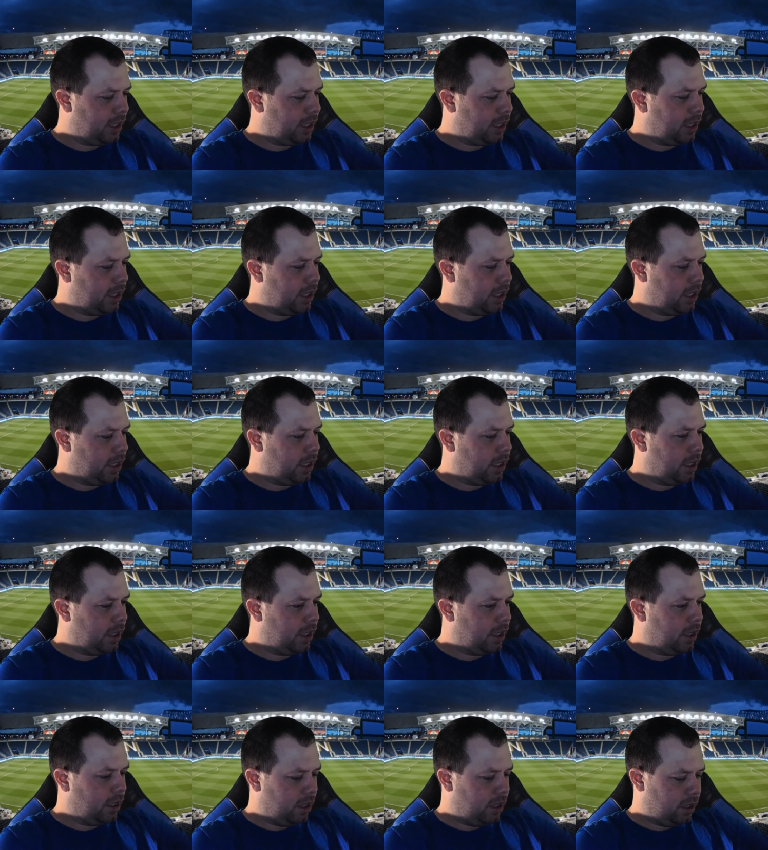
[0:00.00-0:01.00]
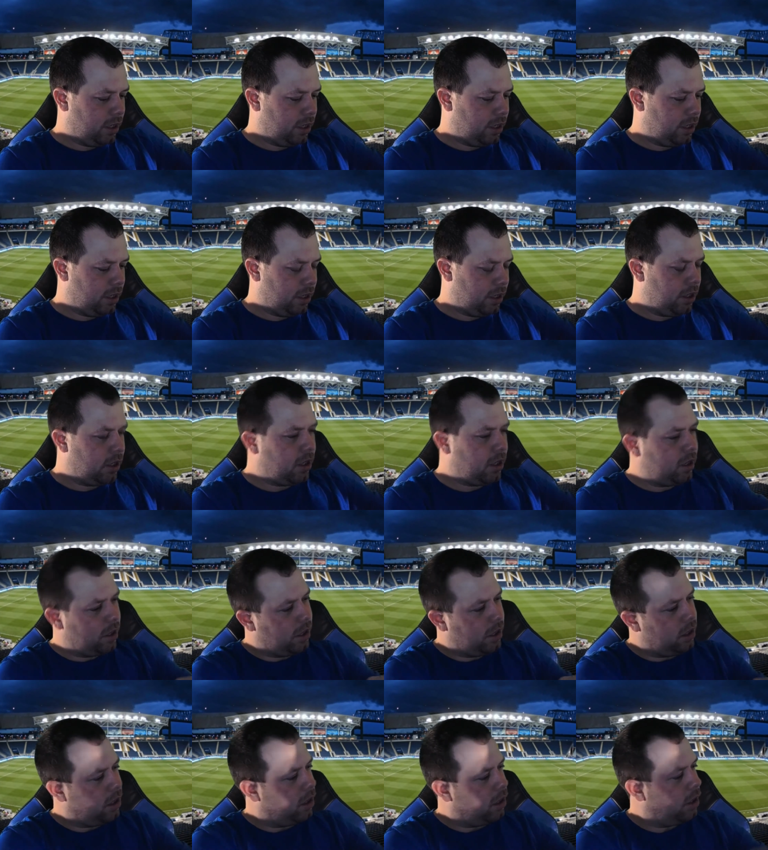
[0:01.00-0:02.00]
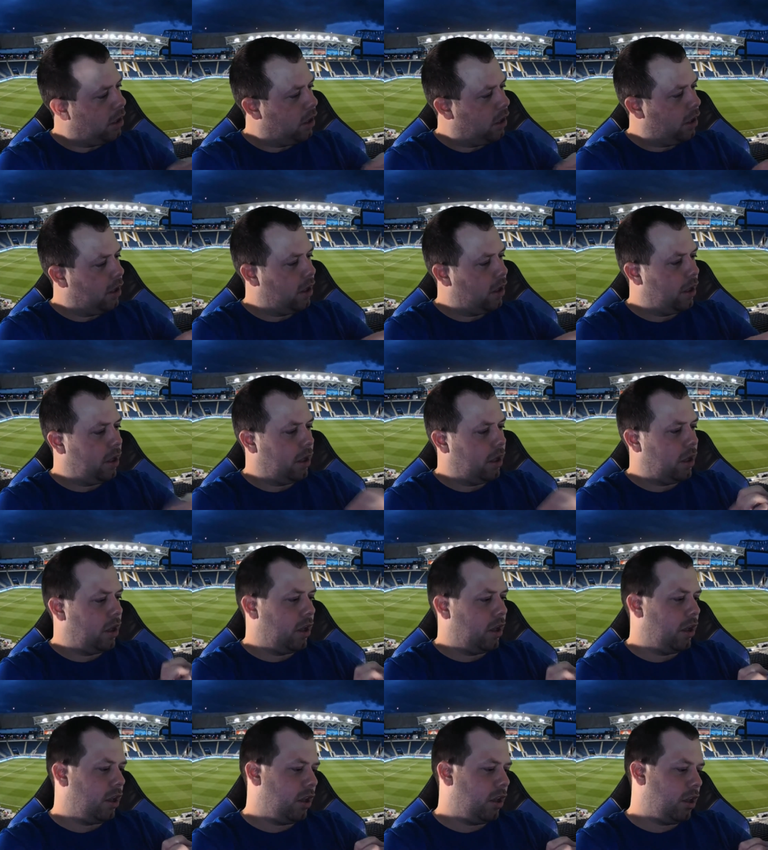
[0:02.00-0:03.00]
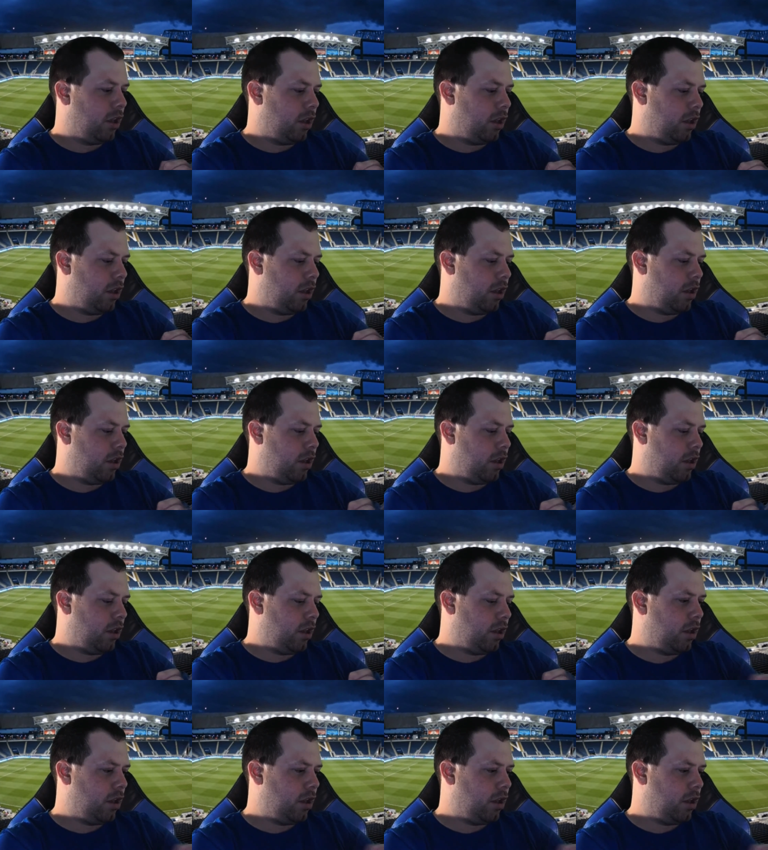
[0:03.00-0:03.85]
(no one is talking)